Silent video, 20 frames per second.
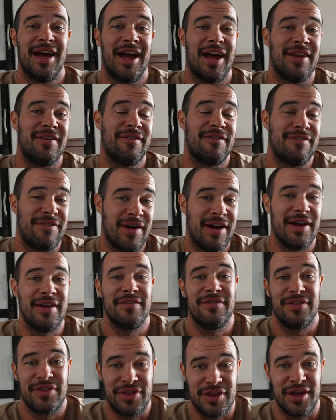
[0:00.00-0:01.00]
at
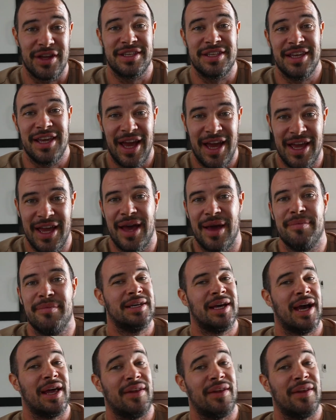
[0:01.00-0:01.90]
5:30 a.m.